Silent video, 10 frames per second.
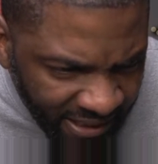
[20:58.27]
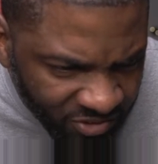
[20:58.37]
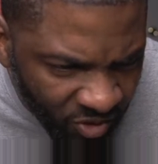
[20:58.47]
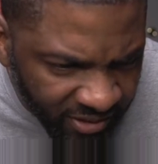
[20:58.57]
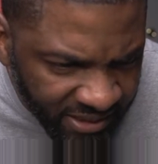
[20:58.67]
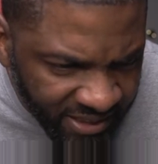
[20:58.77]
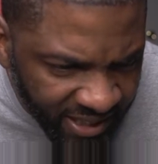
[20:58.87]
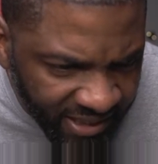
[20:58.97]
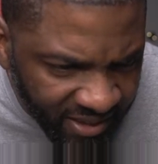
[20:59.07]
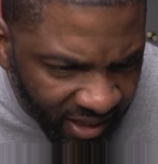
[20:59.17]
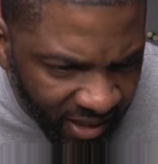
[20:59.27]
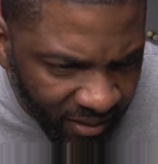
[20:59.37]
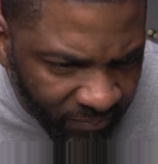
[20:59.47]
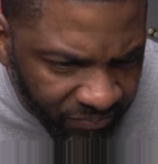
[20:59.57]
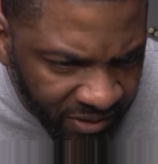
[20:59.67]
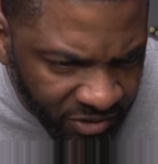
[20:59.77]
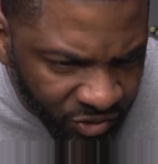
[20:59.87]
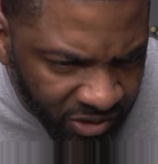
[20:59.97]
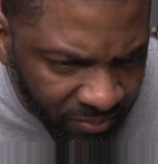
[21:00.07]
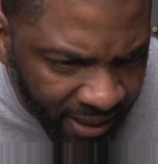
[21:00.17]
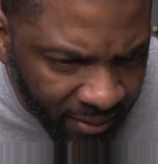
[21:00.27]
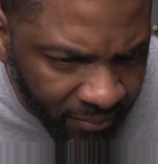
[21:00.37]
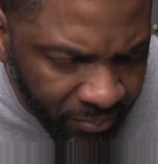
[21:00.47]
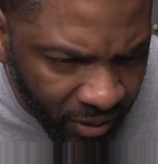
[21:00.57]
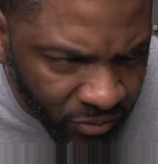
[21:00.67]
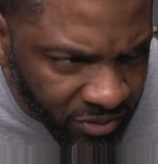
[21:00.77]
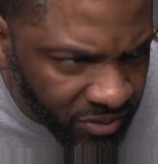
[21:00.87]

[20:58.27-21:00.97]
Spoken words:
Squirt that said, did you see my post?